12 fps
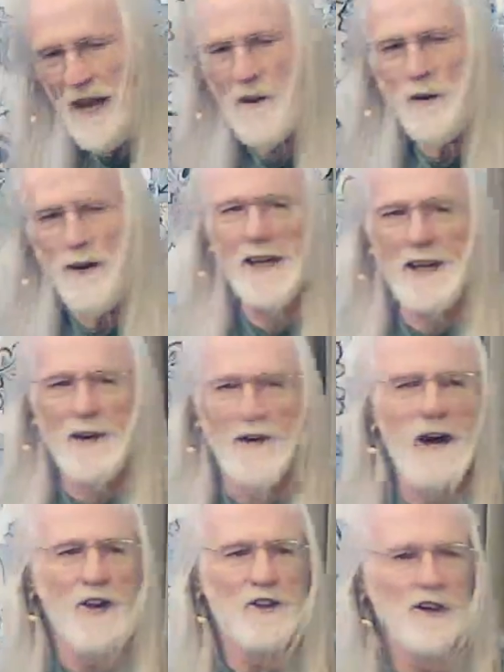when I get
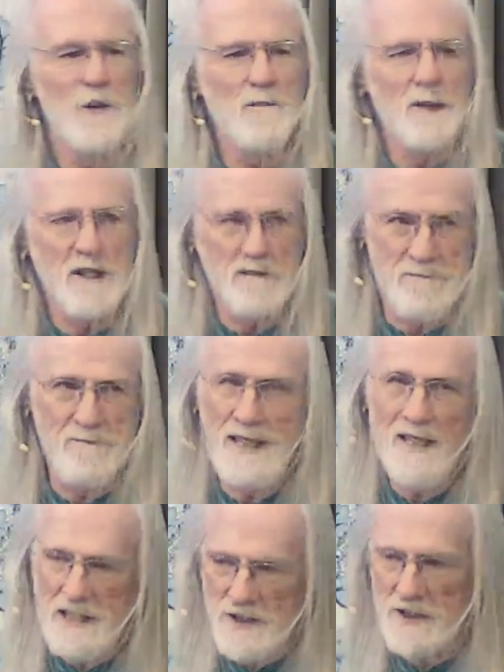around to it, but
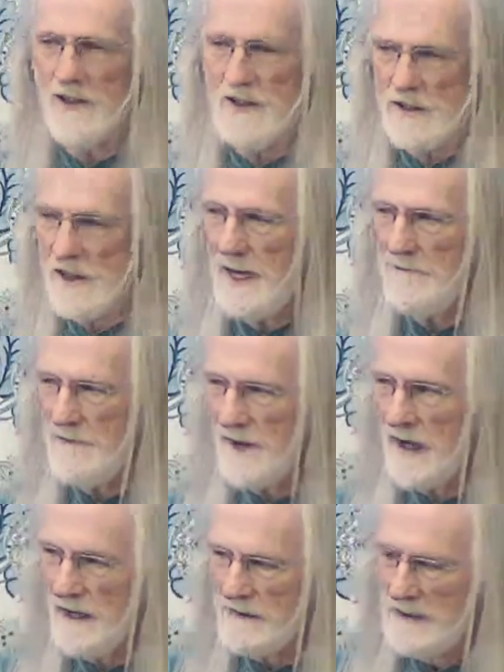these are the top
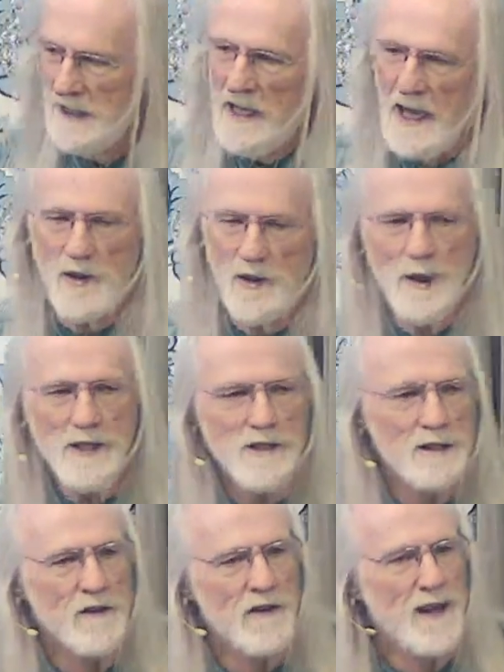5. And the reason
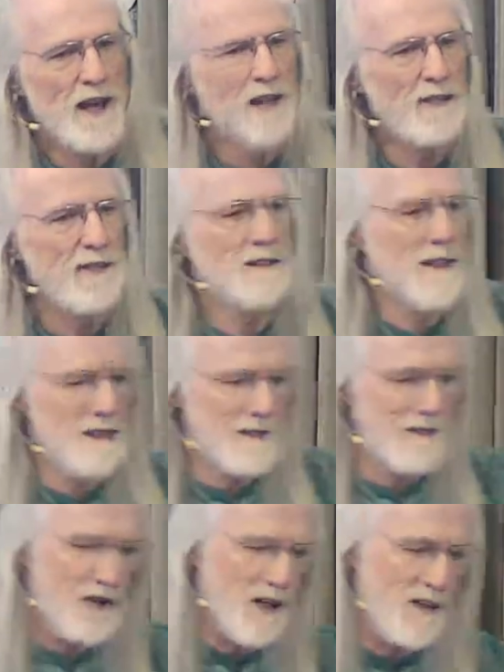for that is that
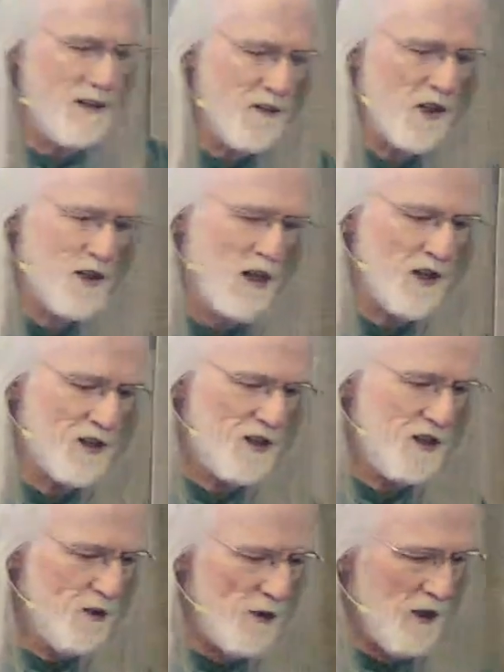it's very difficult
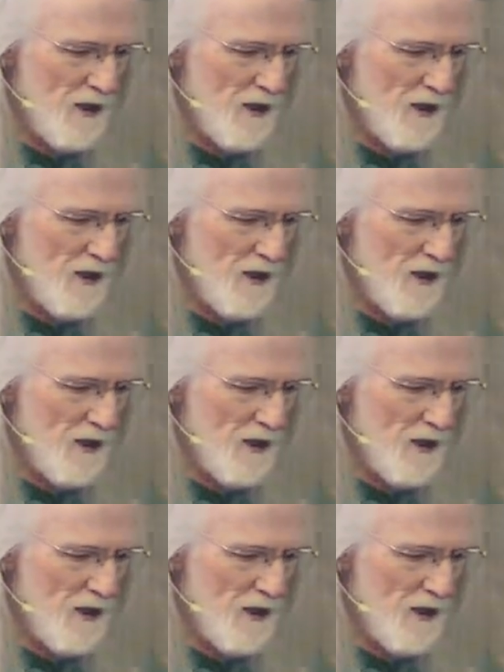to